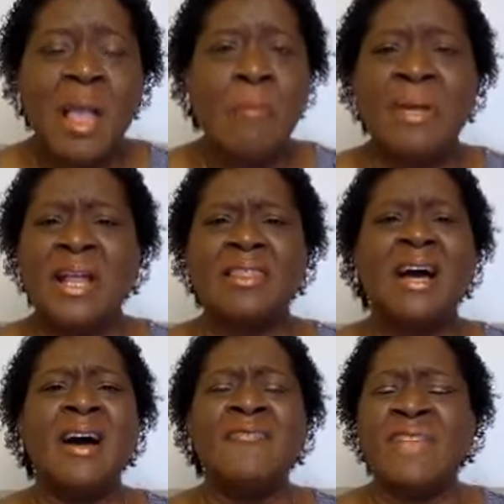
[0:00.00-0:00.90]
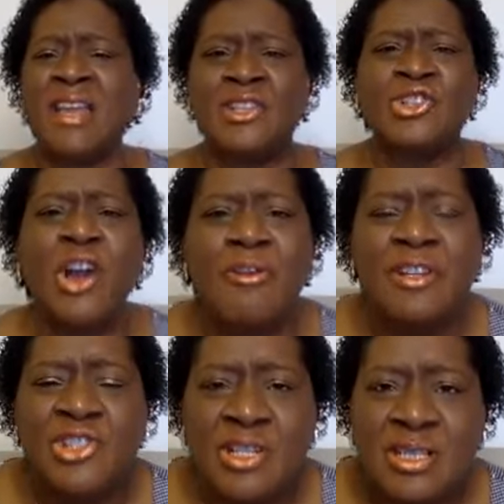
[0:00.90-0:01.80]
but a love that
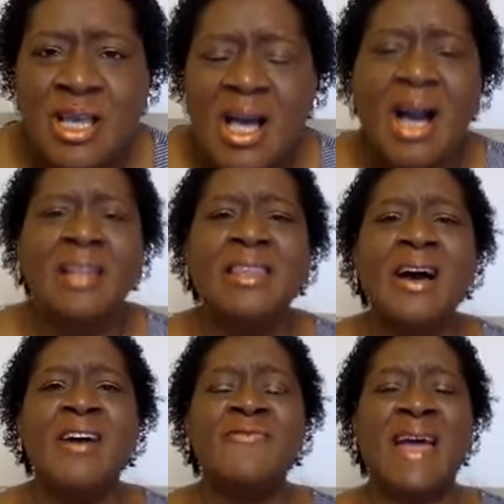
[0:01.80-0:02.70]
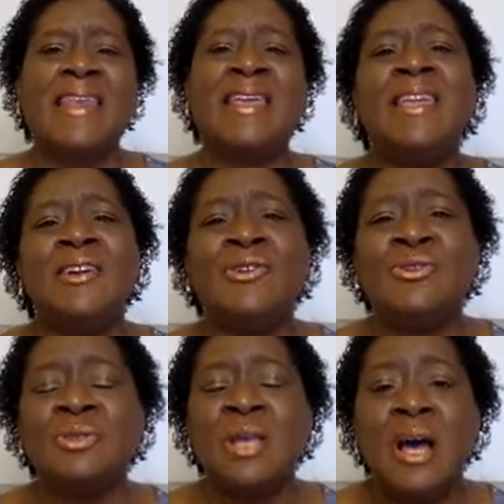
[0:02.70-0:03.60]
encourages, a love that
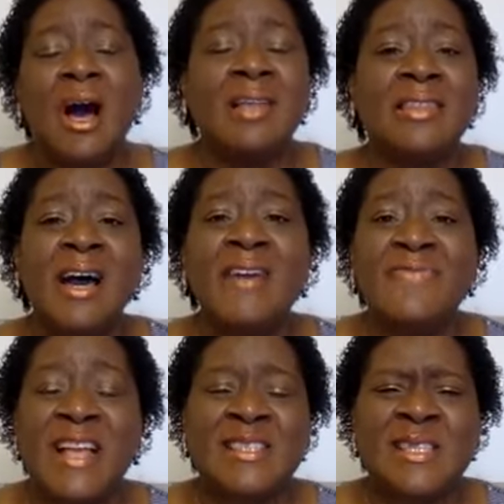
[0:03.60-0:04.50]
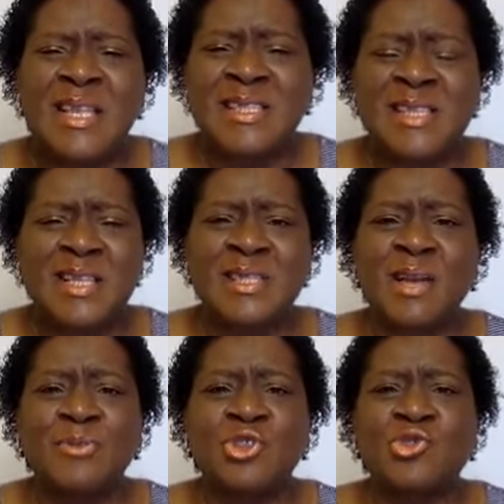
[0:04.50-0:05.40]
heals, a love that sets us
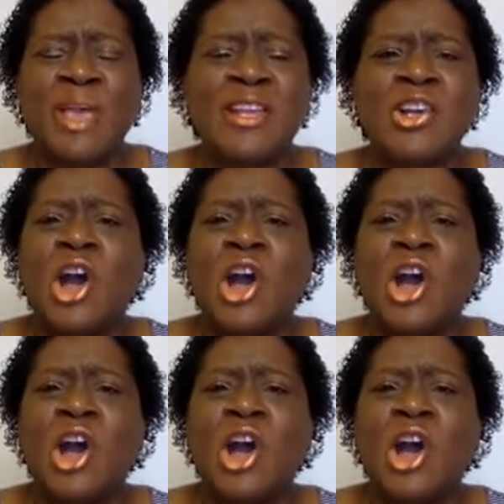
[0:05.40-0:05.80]
up straight and